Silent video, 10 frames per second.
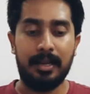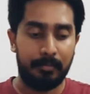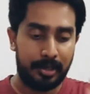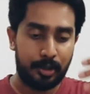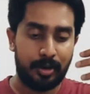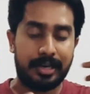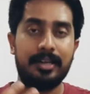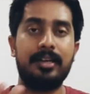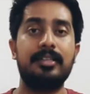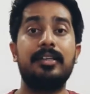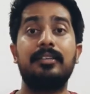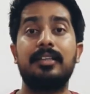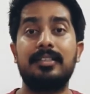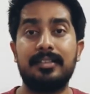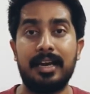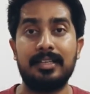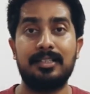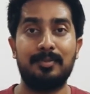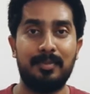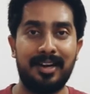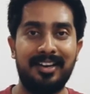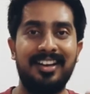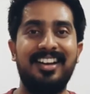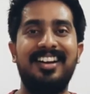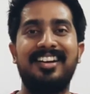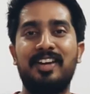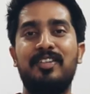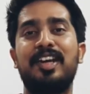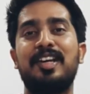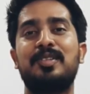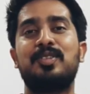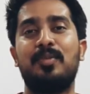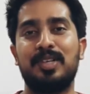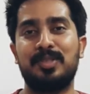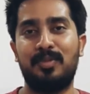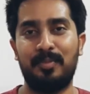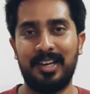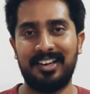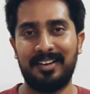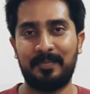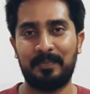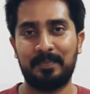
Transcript: but you are enriching this text by giving it so much more meaning.